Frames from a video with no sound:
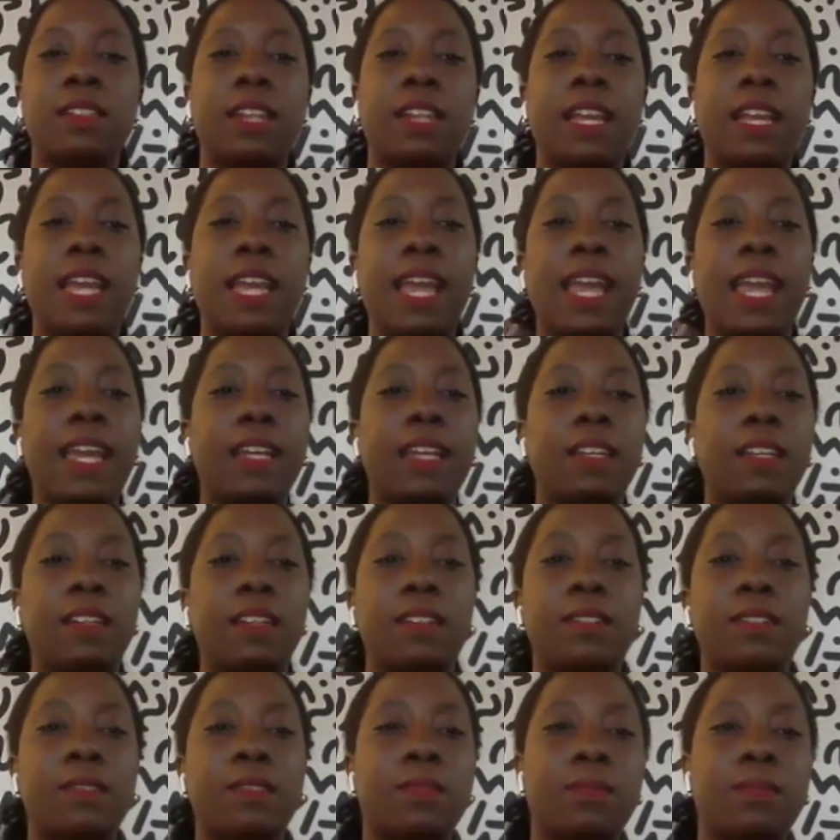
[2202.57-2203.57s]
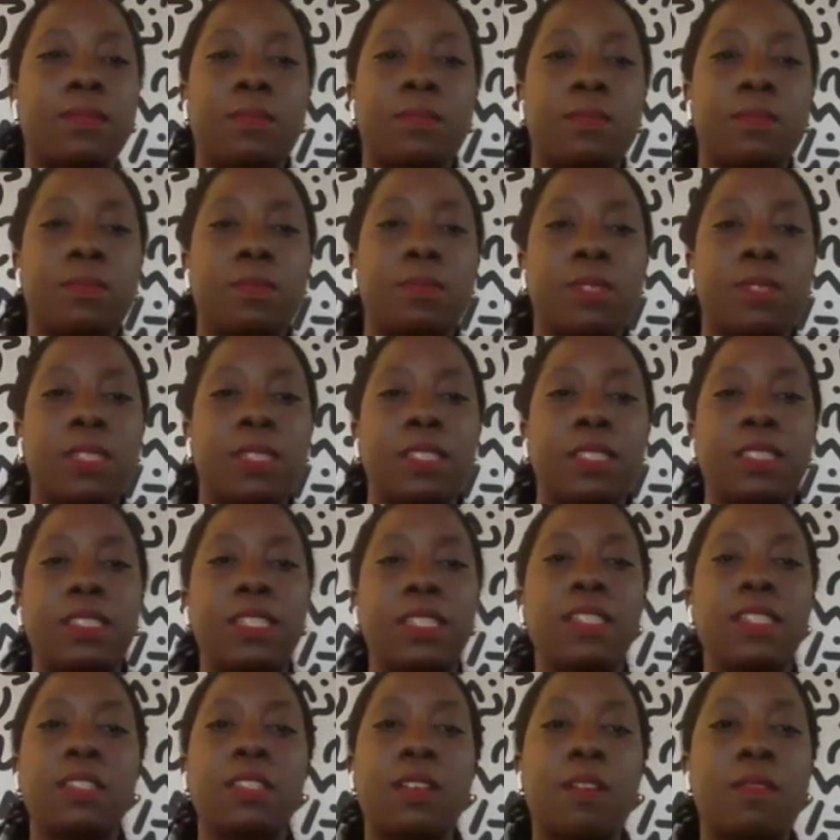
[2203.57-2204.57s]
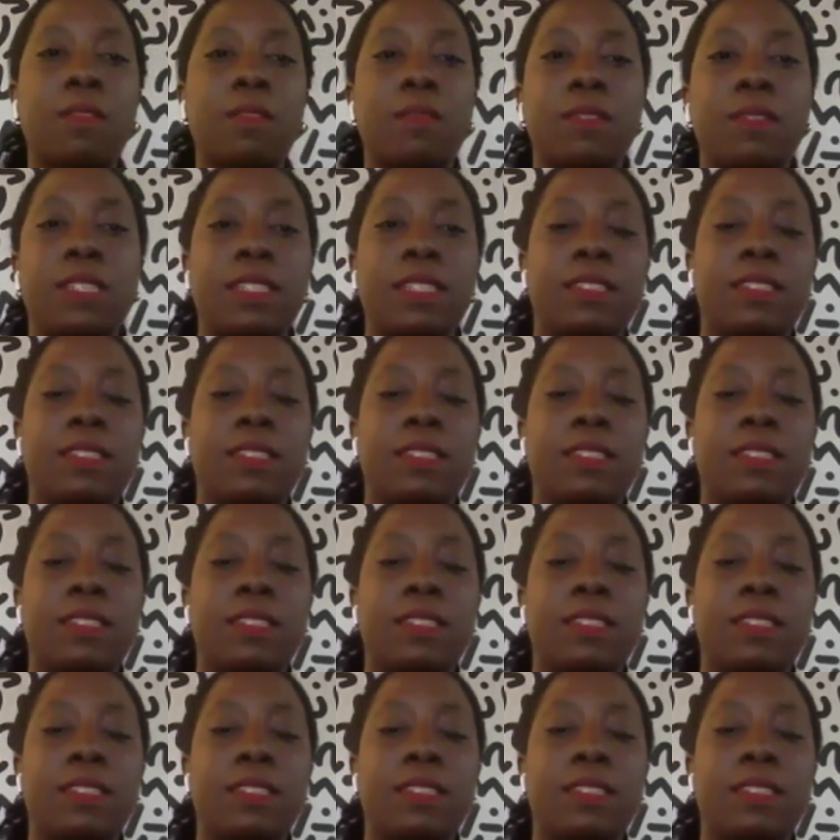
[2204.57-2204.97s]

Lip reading: like, hey, what is this code?